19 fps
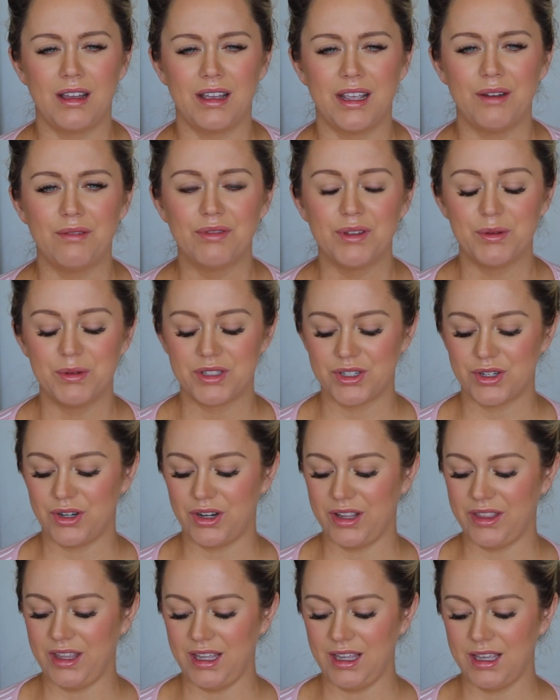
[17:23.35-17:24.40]
Influencer,
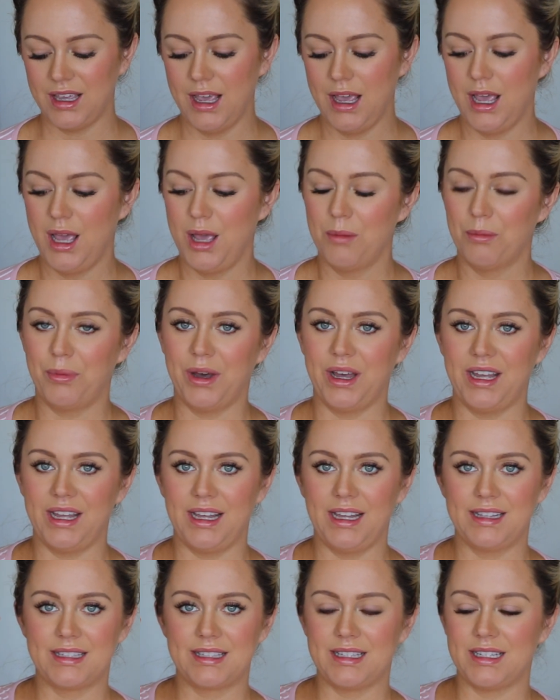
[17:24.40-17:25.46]
I think, but
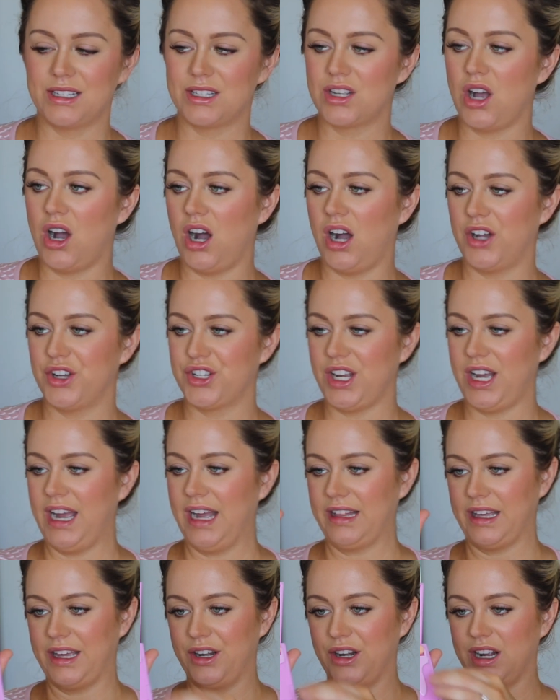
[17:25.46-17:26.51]
it's this Kaja
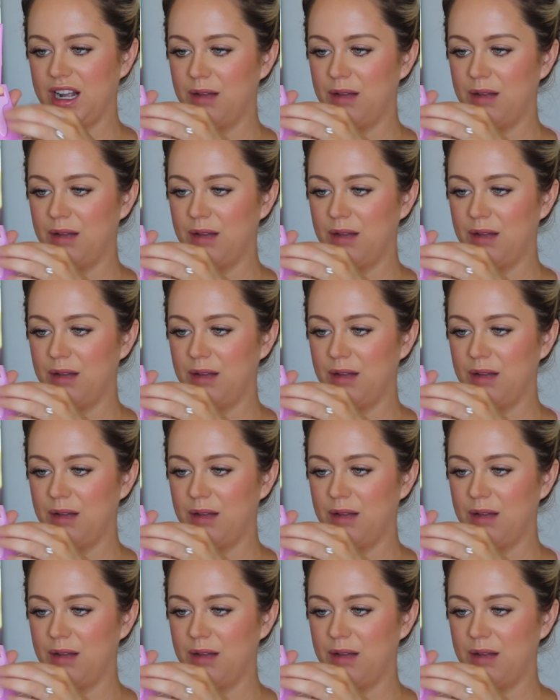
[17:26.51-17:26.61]
highlighter.